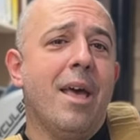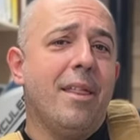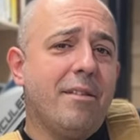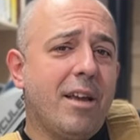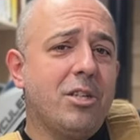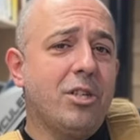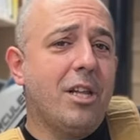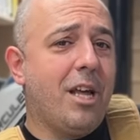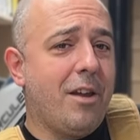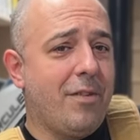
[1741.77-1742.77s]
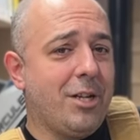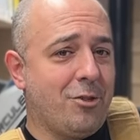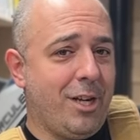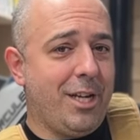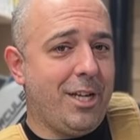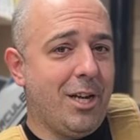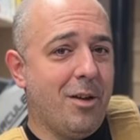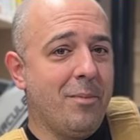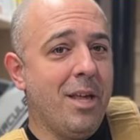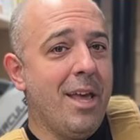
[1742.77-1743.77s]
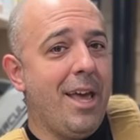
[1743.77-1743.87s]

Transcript: That's actually a lot of extra income,